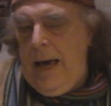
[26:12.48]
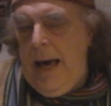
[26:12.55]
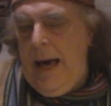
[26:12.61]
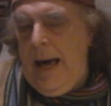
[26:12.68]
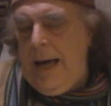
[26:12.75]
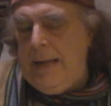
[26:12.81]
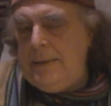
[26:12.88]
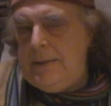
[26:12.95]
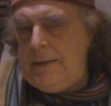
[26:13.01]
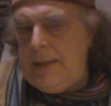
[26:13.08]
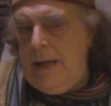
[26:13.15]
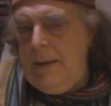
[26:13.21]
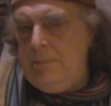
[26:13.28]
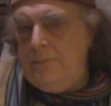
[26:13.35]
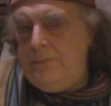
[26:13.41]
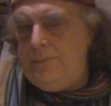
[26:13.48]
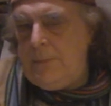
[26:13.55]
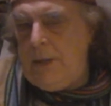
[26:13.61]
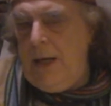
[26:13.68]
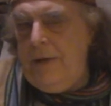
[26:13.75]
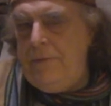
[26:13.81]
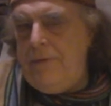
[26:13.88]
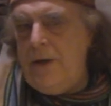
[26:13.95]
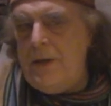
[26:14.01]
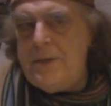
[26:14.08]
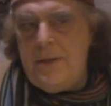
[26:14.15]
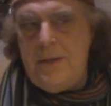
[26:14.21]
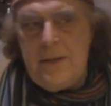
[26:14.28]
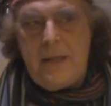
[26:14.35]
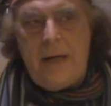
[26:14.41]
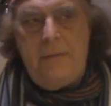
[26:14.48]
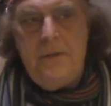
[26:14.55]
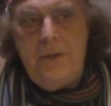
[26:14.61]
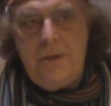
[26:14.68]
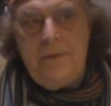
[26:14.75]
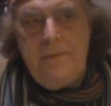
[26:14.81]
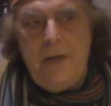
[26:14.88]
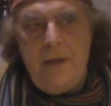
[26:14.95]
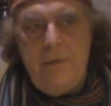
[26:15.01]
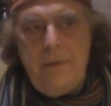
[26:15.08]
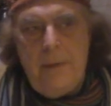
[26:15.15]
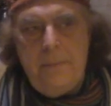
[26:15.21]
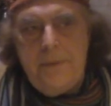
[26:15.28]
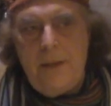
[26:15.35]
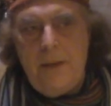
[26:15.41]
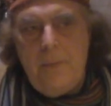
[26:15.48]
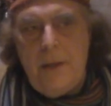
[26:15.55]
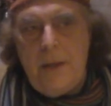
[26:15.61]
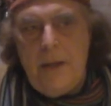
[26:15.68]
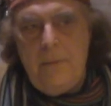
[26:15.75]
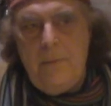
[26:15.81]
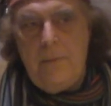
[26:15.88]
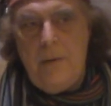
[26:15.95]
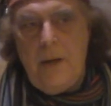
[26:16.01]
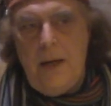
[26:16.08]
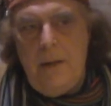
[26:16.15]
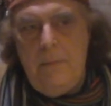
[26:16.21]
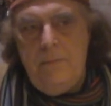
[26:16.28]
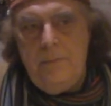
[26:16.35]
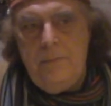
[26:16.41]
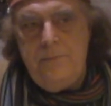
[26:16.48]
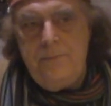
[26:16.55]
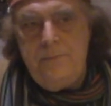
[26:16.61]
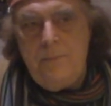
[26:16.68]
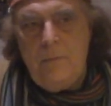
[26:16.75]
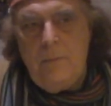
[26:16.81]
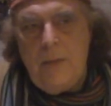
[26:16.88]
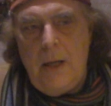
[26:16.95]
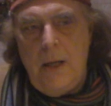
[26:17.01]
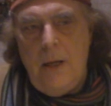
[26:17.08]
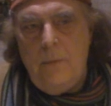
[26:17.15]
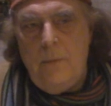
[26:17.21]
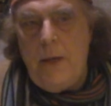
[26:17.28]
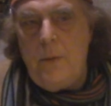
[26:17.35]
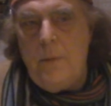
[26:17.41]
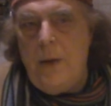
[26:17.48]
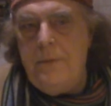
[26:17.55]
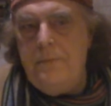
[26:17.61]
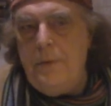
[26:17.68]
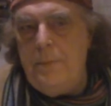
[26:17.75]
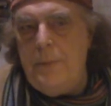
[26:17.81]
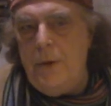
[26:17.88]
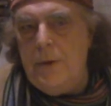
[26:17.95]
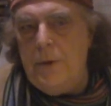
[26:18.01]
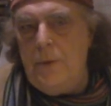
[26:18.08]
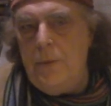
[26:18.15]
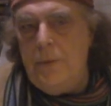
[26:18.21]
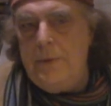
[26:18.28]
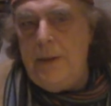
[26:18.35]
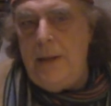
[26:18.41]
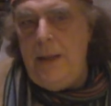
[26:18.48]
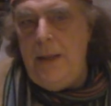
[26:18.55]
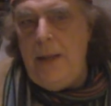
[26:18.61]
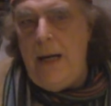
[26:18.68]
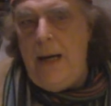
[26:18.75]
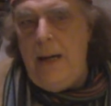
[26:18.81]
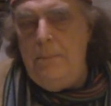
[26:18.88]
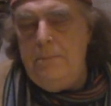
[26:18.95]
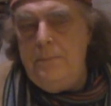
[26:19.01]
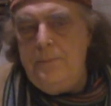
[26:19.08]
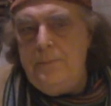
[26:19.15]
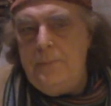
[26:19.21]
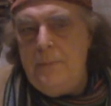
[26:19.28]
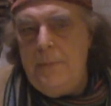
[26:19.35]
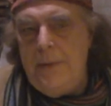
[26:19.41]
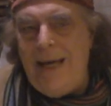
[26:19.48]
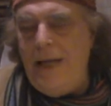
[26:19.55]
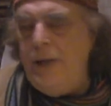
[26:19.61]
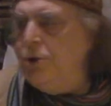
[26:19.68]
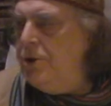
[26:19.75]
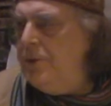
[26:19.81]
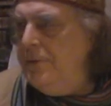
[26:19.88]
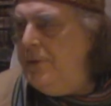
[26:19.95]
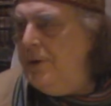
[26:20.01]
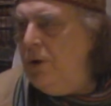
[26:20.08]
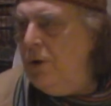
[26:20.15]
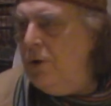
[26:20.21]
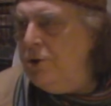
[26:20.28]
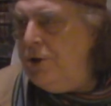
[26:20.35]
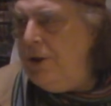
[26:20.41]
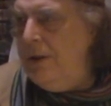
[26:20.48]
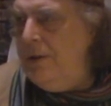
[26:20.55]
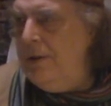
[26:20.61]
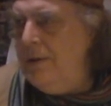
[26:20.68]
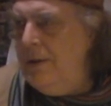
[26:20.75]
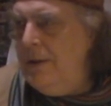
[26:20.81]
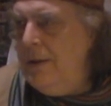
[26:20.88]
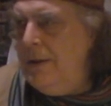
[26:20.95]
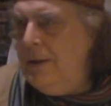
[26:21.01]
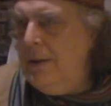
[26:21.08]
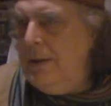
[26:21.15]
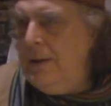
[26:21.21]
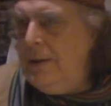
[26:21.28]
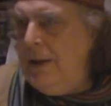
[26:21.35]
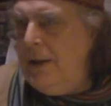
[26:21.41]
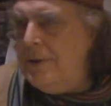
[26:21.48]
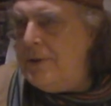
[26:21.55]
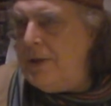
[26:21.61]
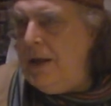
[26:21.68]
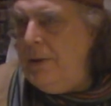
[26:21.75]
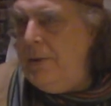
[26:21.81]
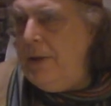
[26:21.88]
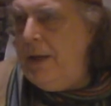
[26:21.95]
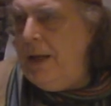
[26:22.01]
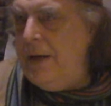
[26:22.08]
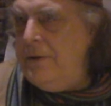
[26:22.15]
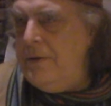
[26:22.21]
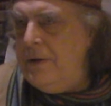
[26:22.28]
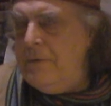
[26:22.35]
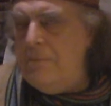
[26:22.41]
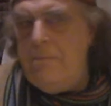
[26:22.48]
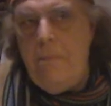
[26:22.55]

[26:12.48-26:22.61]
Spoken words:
And I first discovered Chevalier Ramsay when I read a wonderful book called The Ancient Theology years ago in London.